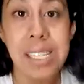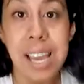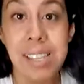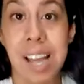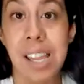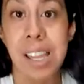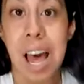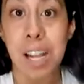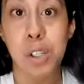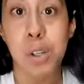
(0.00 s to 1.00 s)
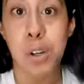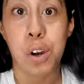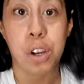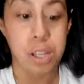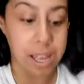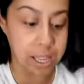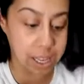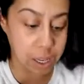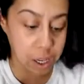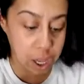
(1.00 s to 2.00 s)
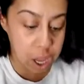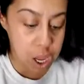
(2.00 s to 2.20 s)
takes a lot to cook. Like it